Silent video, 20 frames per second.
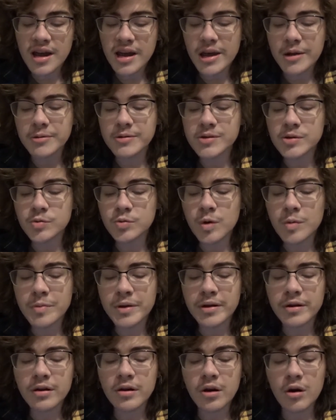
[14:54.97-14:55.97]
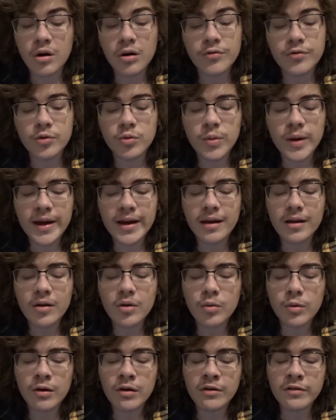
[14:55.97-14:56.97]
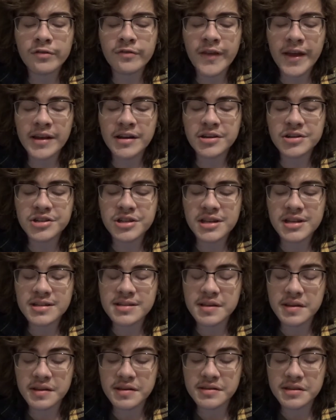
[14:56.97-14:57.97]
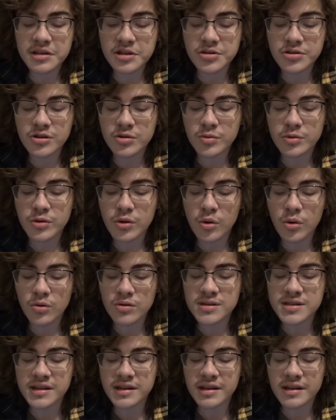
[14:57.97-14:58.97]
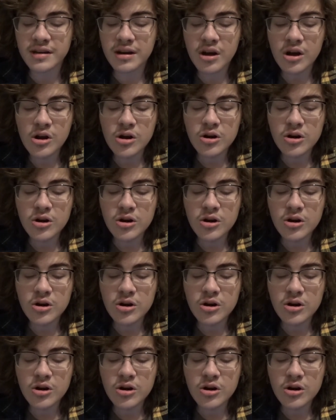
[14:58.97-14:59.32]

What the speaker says: It was a woman, overweight, wearing faded jeans and a t-shirt with holes in it,